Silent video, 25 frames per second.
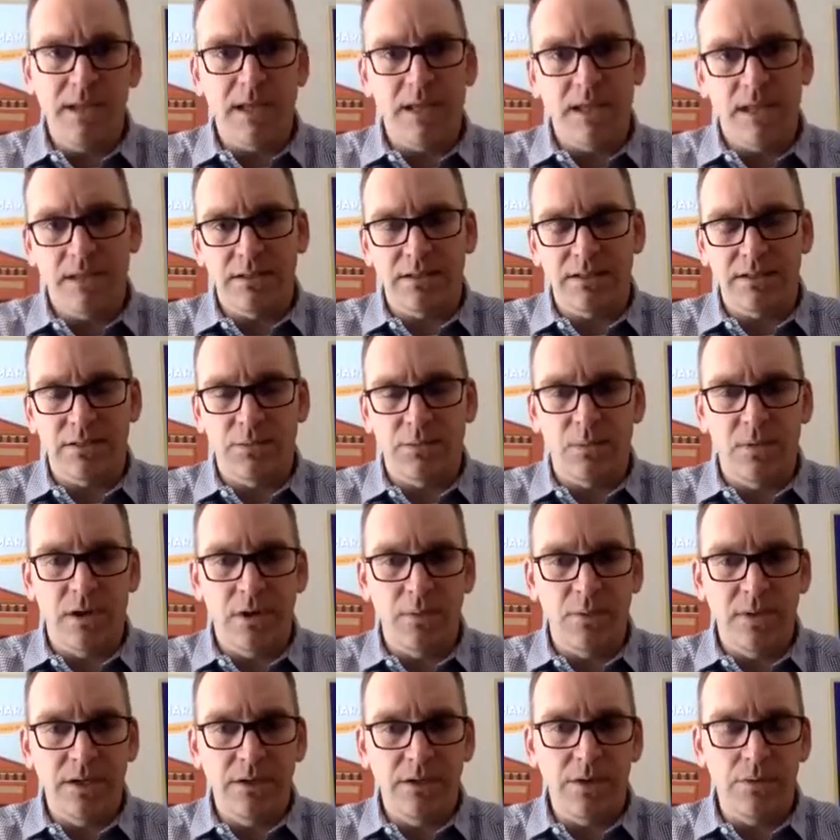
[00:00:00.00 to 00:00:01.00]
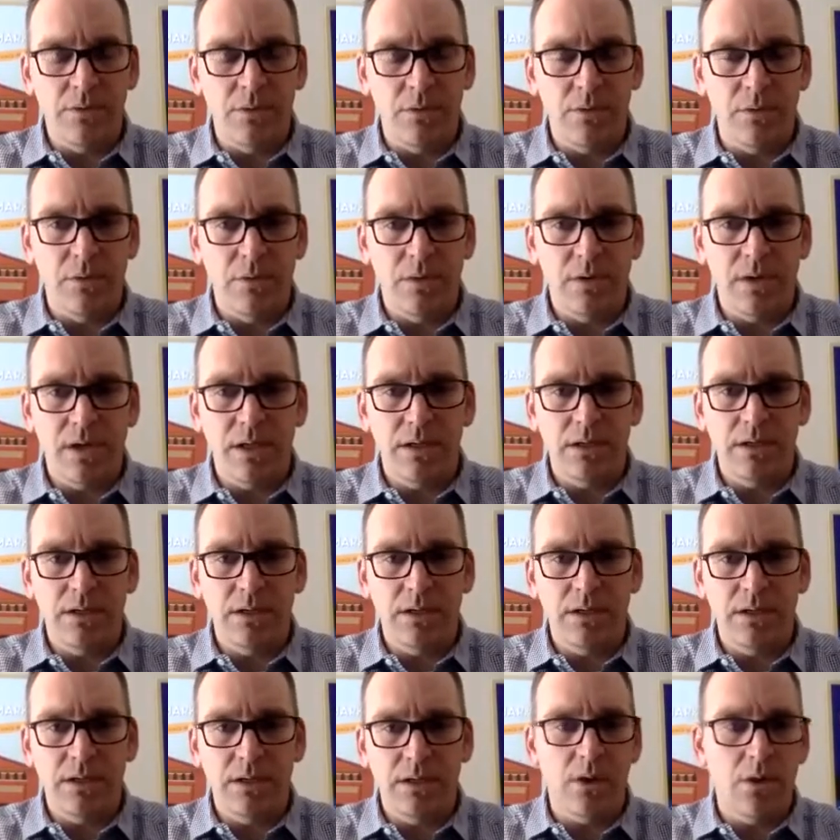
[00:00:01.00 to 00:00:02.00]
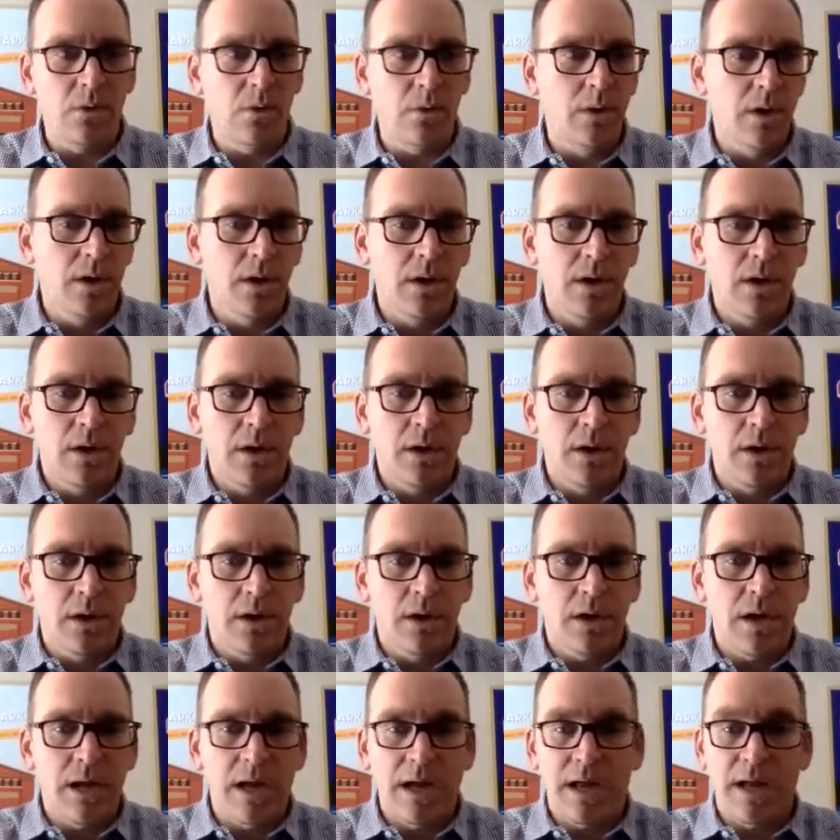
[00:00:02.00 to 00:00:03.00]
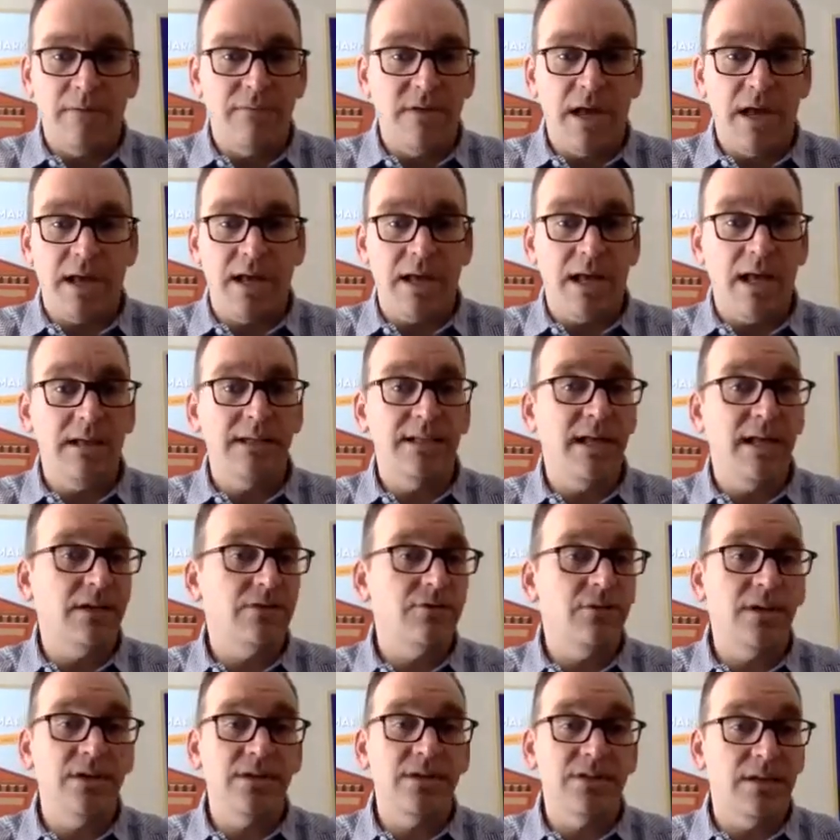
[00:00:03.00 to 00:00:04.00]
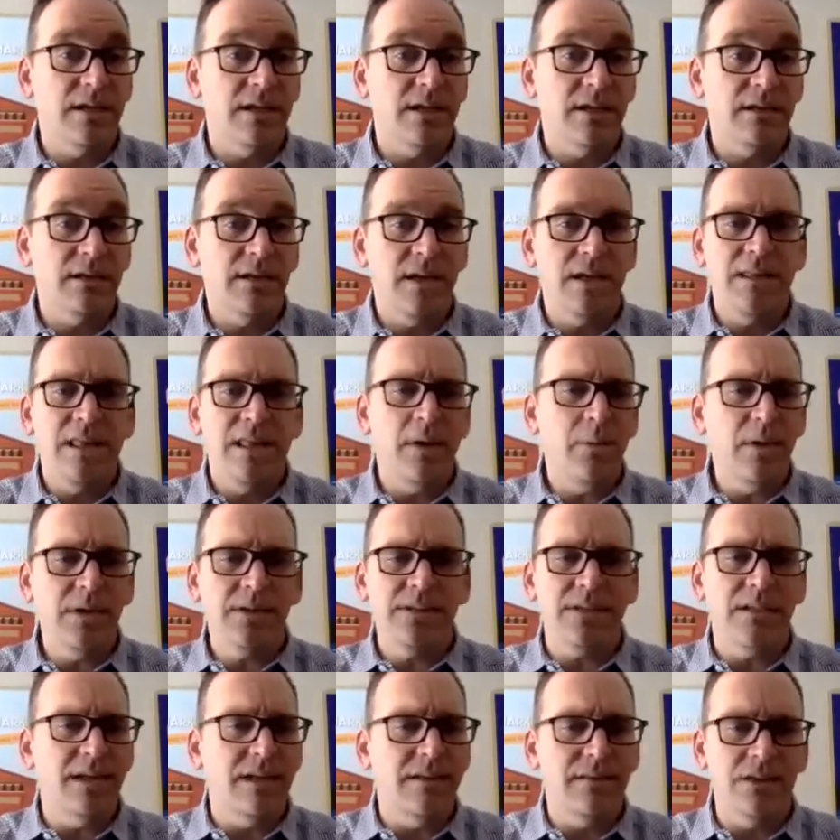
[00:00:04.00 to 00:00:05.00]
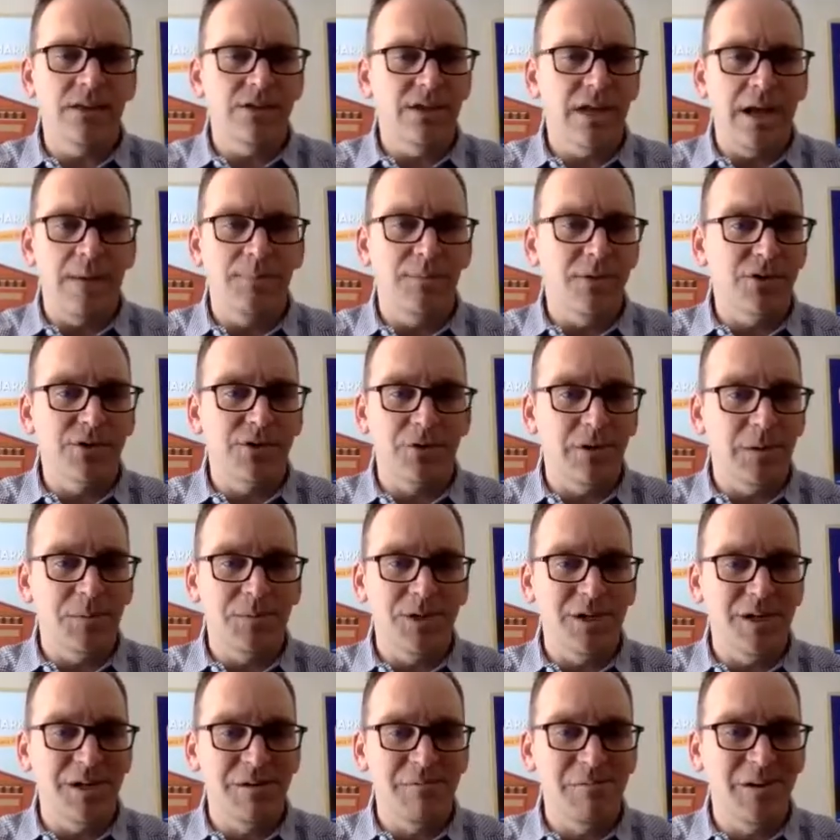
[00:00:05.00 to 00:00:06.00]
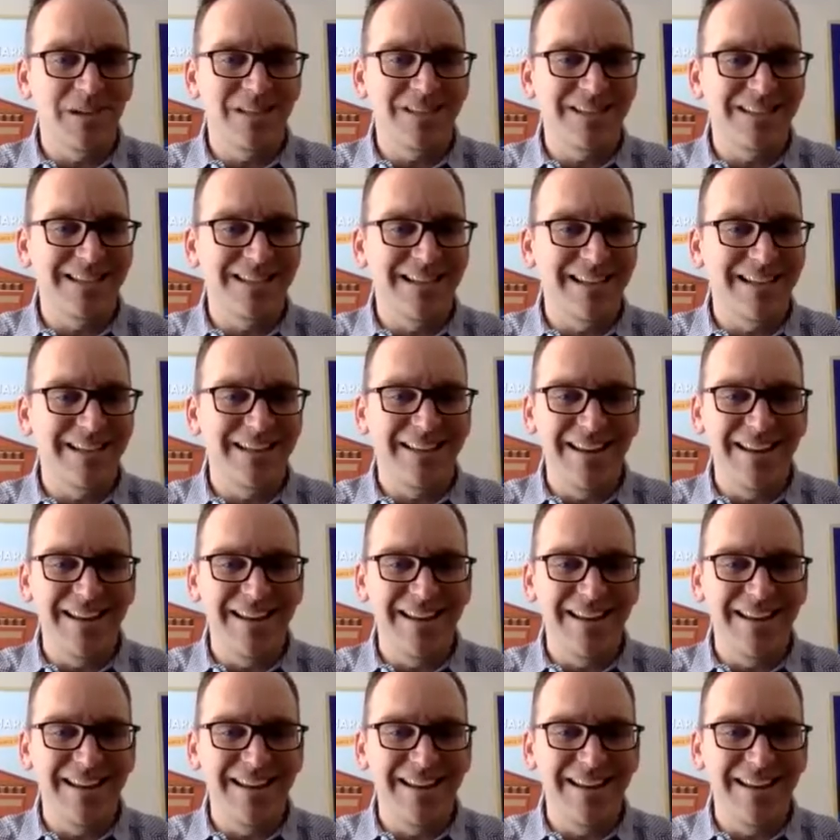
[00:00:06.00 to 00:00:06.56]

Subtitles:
hits, and what do we do? And so I've got contact tracing. Hey, that wasn't in the job description. What's the deal